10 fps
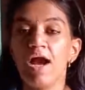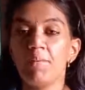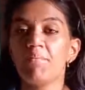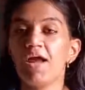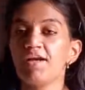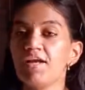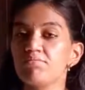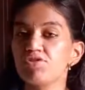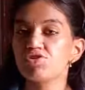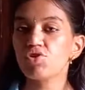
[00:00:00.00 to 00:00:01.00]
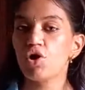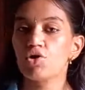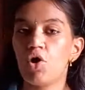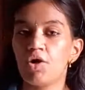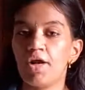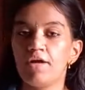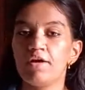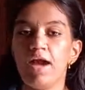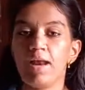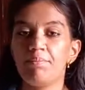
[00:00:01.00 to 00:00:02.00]
Apply table salt on it
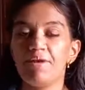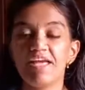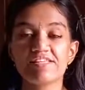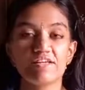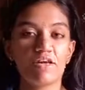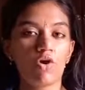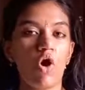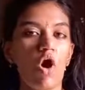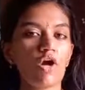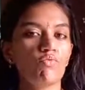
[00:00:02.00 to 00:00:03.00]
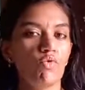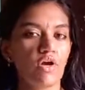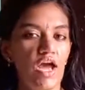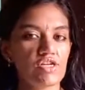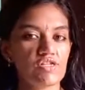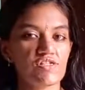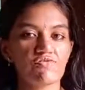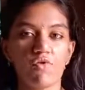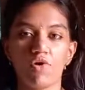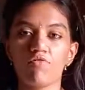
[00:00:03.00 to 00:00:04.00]
and place it in hot wood ashes
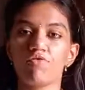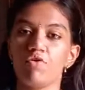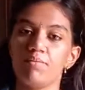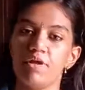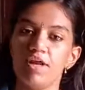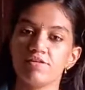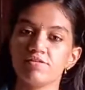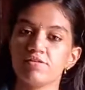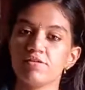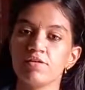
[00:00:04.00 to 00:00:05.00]
for a few minutes.